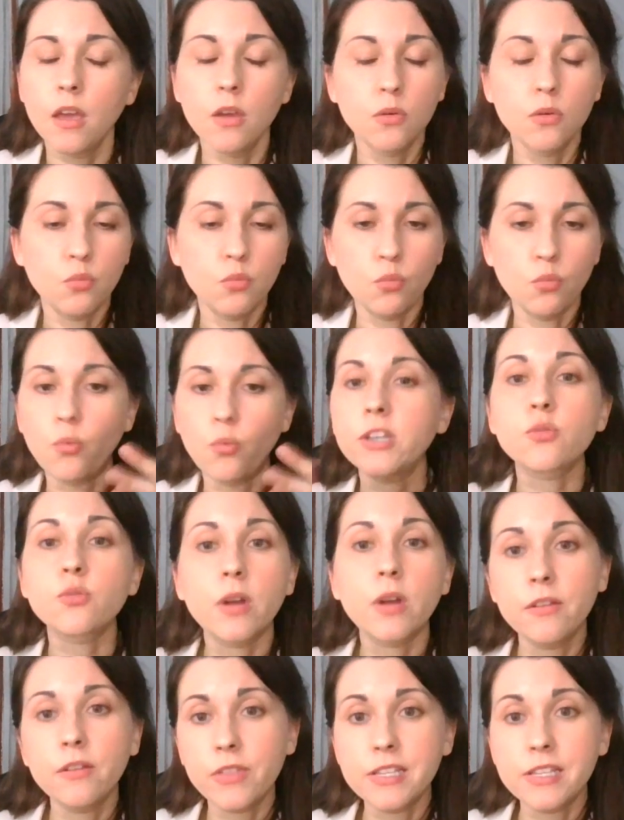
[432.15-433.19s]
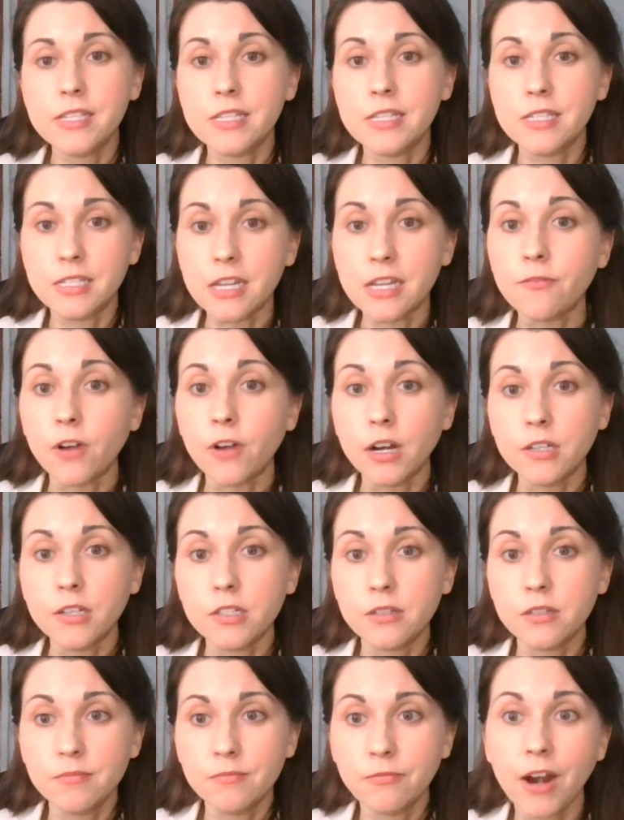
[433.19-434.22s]
which one of these is
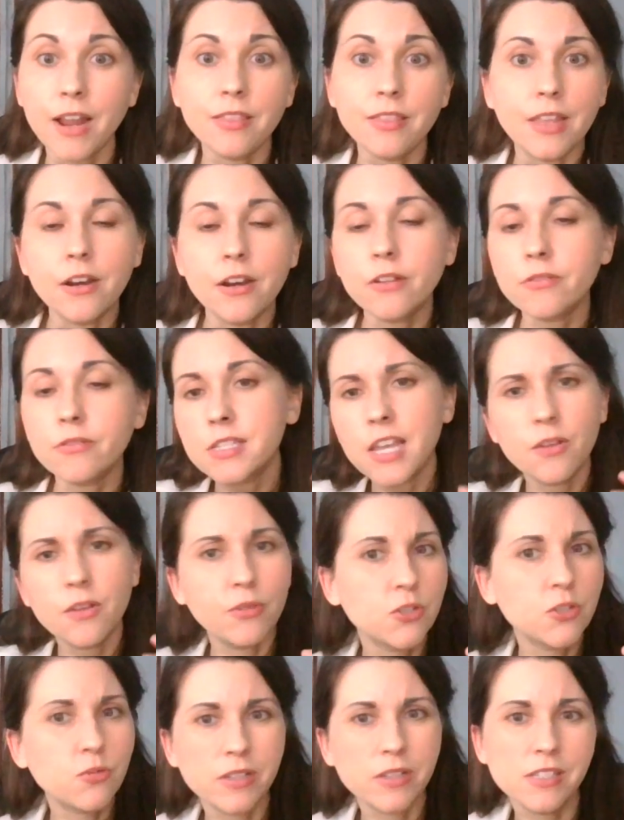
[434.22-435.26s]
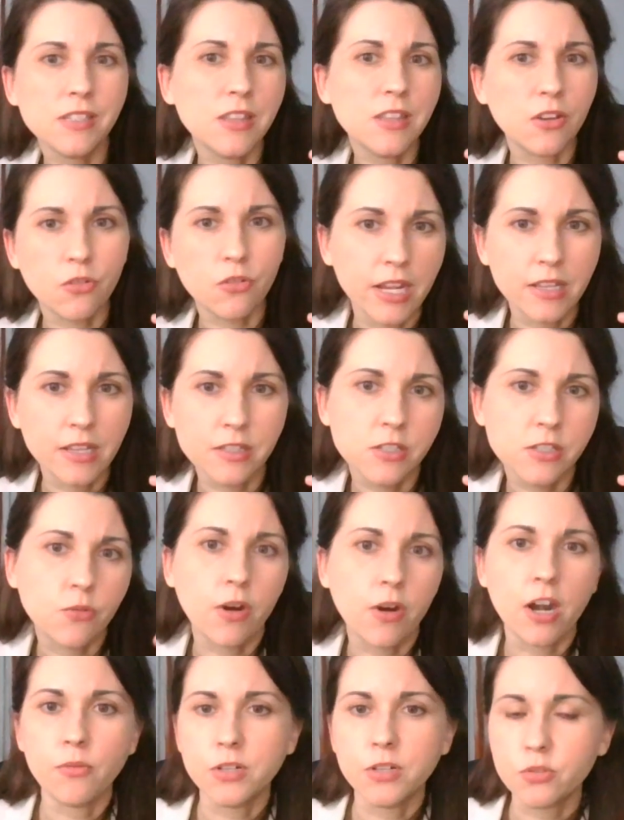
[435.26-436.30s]
different, right? They don't say which one's the green
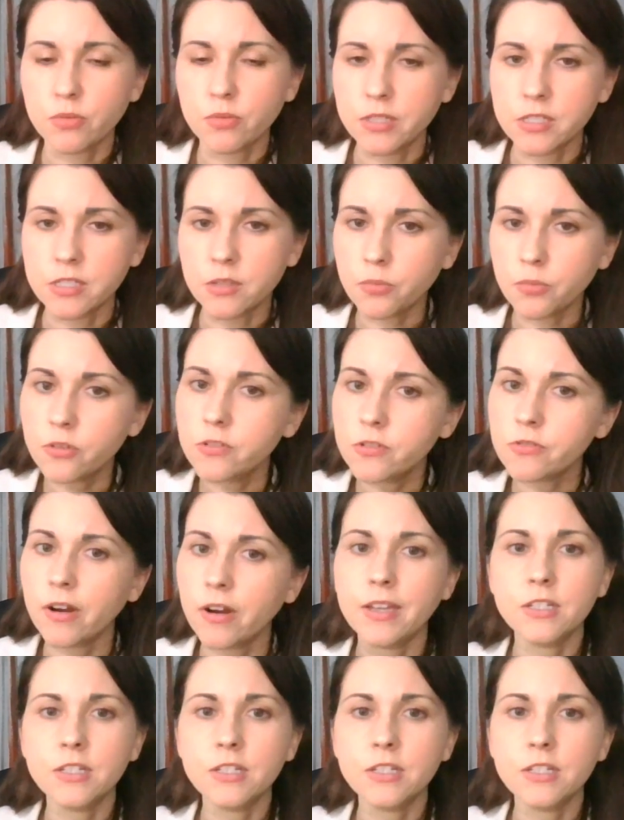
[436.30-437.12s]
square, which one's the blue square.